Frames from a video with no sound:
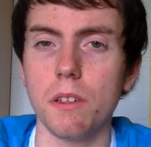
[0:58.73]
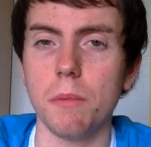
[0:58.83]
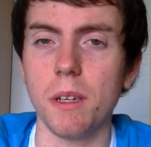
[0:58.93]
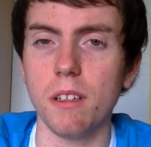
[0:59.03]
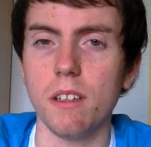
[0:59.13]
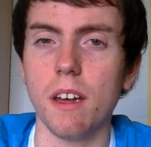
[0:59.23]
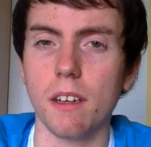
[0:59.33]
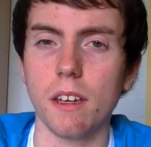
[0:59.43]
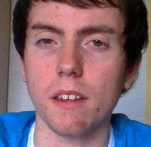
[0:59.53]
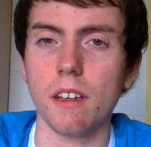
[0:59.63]
build a
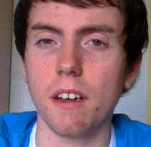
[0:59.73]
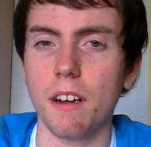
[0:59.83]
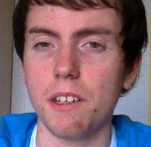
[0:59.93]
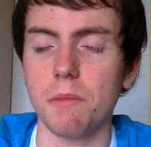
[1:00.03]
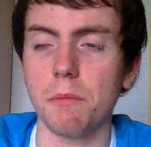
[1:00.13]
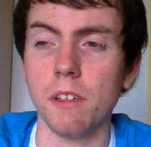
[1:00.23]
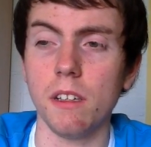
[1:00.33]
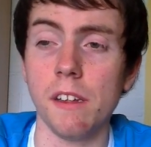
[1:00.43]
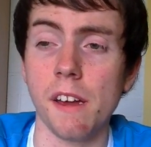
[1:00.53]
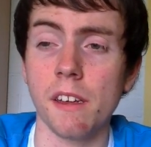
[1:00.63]
deck, get the cards and
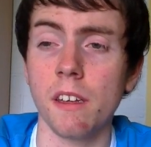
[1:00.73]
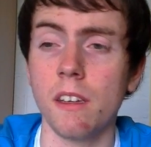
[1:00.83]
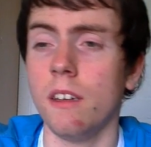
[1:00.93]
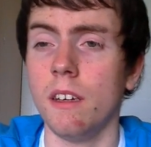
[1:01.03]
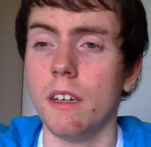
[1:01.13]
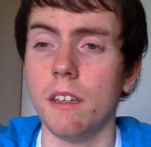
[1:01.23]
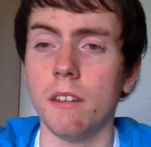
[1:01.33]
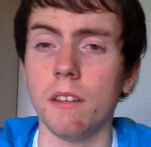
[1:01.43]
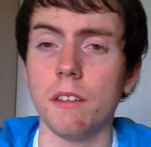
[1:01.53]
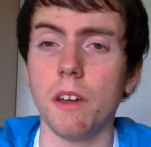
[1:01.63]
build a deck
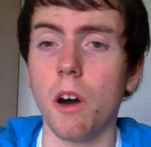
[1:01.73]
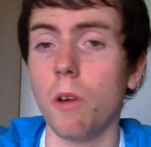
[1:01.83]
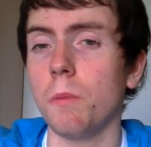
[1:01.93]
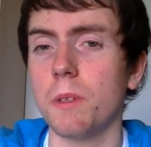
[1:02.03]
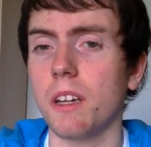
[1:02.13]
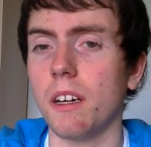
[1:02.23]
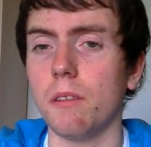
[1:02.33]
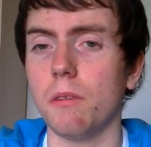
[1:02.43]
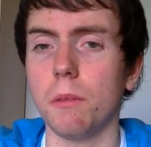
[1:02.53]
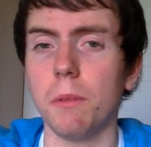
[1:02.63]
in the hopes that
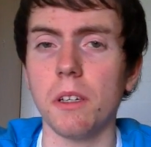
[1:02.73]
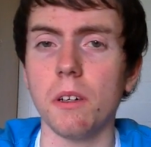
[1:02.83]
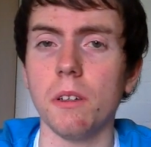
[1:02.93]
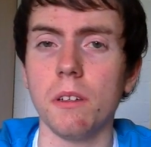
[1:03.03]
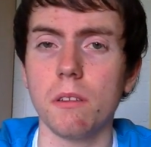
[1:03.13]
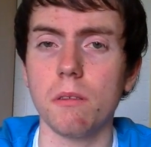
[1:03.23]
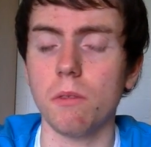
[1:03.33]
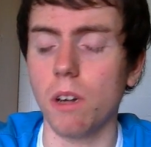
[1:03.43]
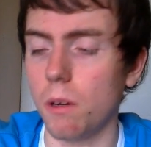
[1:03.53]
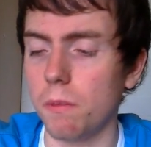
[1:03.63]
it would be good.
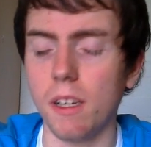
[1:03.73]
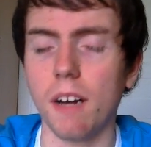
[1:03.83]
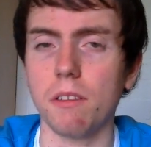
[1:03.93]
Well, hopefully